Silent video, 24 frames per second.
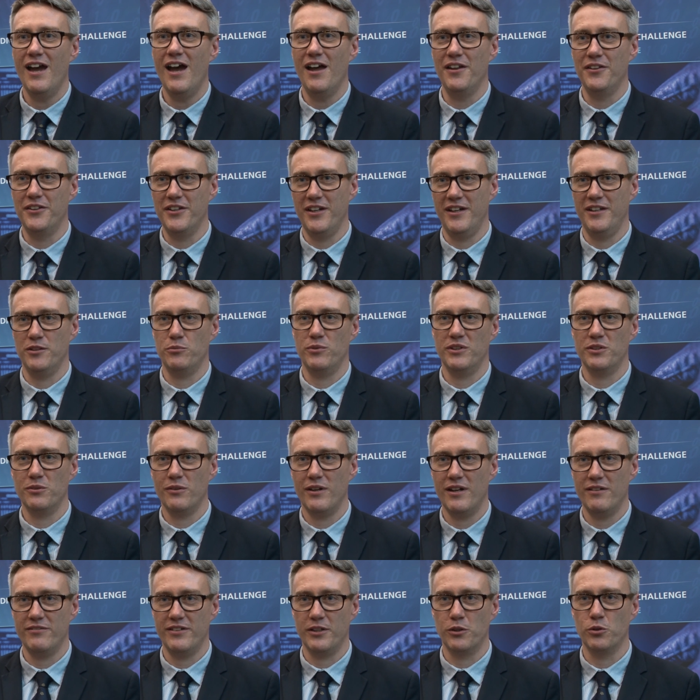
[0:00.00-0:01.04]
And then when you
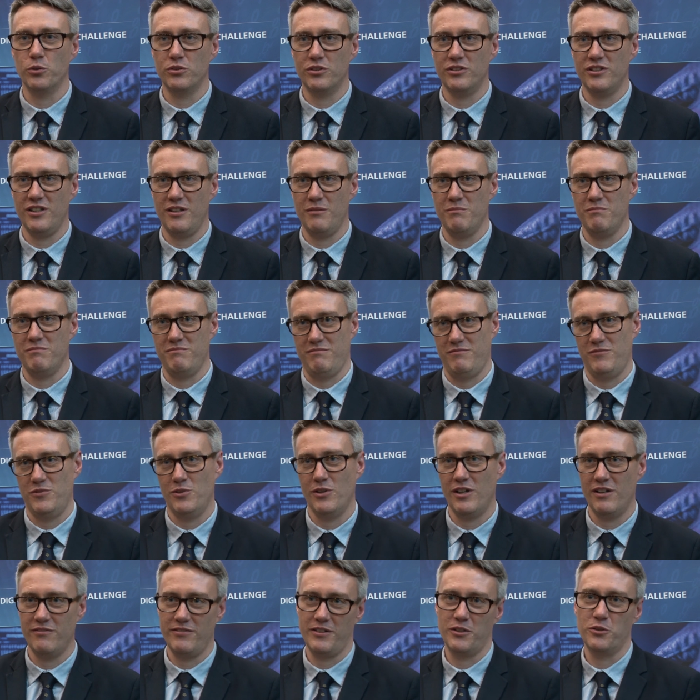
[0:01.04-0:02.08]
have a good team,
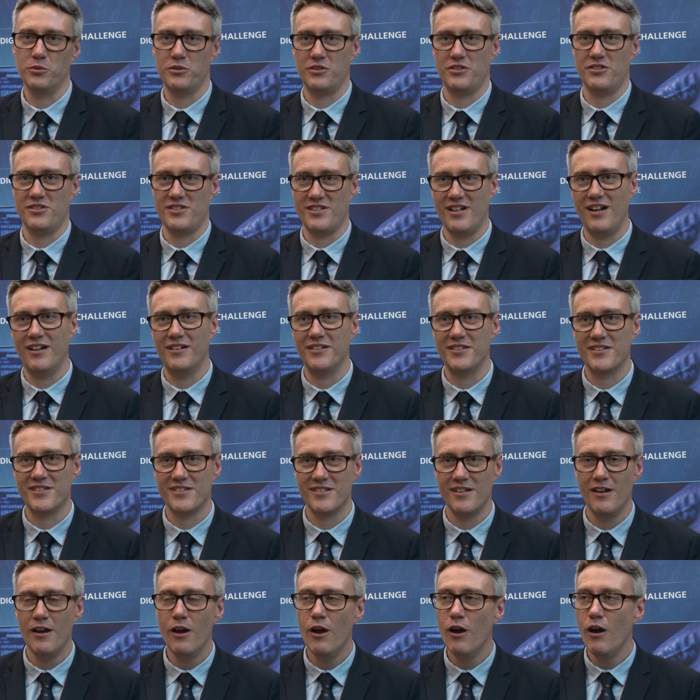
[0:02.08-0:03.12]
you have a good results.